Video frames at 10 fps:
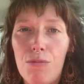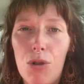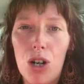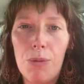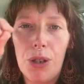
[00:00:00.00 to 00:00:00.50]

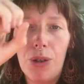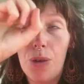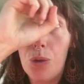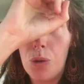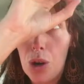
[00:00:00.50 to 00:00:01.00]

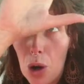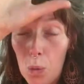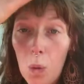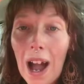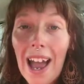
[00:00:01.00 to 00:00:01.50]
moment
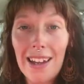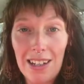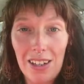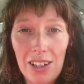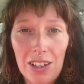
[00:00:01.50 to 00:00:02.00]

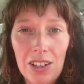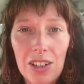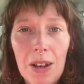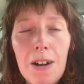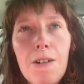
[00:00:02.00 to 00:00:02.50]
awareness,